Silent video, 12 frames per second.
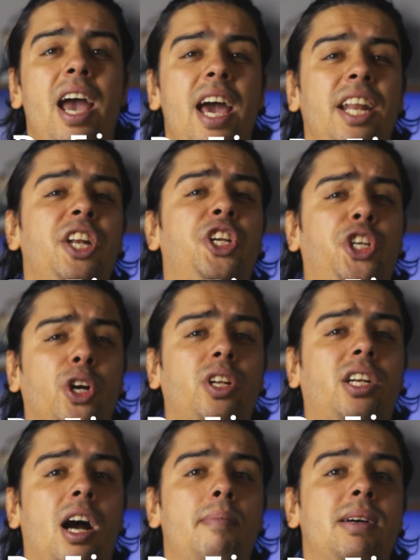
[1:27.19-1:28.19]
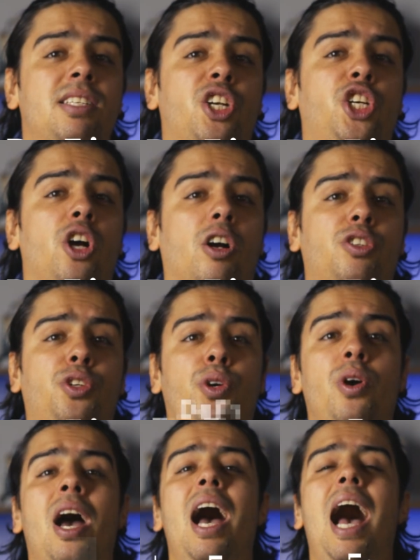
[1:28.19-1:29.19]
And it should come as a shock
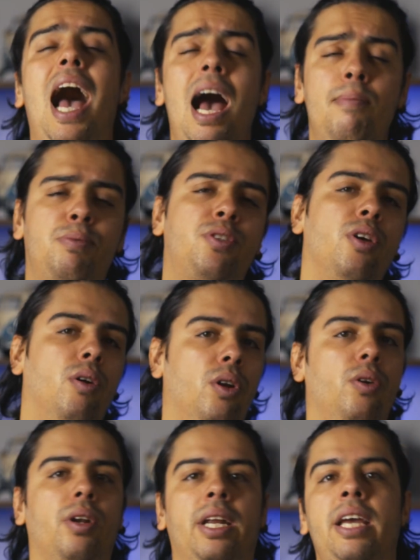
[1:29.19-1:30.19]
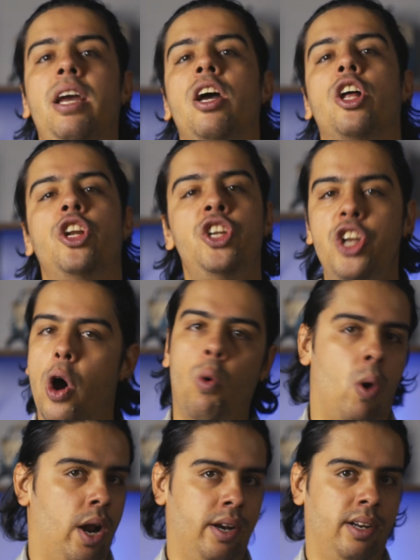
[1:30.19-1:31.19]
to absolutely no
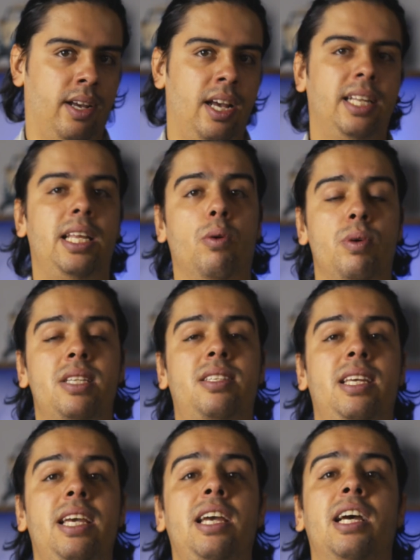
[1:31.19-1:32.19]
one that we see